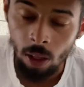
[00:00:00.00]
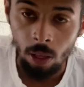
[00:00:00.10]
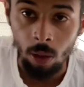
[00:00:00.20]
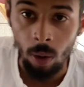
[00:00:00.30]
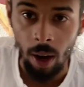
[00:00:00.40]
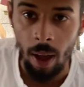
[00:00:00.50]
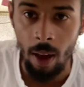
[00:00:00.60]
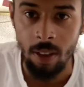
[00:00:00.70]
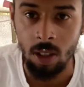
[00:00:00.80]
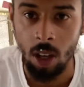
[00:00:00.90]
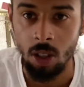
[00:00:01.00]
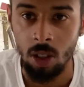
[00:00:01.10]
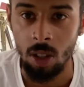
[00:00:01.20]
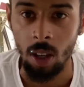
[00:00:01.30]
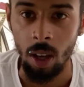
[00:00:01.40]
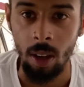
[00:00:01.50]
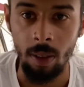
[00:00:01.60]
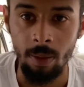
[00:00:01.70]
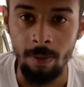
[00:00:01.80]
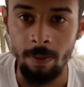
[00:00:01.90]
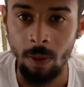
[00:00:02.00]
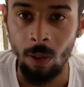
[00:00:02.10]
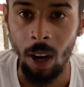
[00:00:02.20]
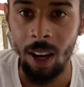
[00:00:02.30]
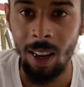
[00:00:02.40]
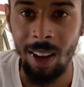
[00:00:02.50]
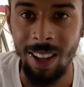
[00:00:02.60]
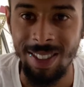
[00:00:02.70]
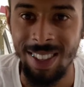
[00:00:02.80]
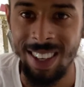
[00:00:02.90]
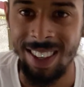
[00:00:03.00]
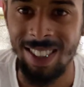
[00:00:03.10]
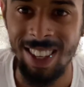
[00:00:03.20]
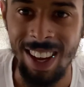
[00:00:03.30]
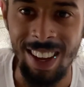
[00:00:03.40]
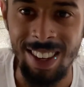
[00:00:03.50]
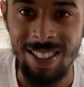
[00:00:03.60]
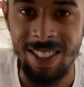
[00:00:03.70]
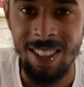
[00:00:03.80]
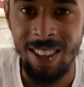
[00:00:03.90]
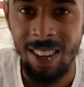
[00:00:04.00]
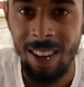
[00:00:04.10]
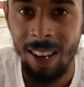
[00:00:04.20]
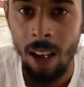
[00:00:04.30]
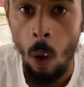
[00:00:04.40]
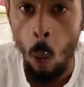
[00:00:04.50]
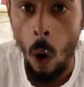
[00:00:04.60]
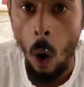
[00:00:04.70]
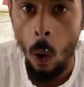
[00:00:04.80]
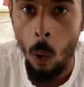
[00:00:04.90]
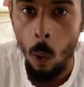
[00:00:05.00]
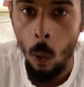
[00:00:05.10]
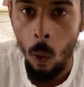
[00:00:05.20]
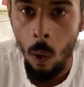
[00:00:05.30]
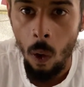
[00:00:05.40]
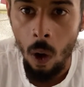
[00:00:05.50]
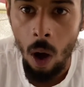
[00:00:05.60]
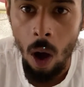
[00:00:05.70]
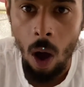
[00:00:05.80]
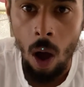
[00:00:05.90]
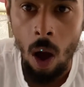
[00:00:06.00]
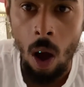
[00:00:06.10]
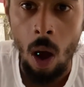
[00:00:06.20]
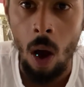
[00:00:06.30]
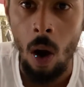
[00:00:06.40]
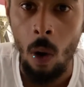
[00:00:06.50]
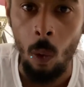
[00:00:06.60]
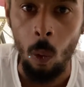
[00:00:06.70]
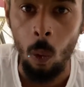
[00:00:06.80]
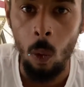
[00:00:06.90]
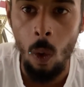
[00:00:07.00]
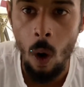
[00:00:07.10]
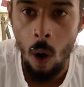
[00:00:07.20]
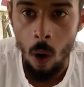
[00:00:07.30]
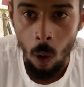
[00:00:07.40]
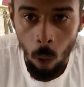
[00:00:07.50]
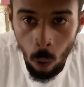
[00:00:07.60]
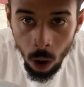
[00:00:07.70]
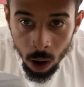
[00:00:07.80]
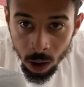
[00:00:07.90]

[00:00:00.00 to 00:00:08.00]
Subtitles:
the one I haven't touched yet. Ready? Let's see the change. Whoa. Whoa.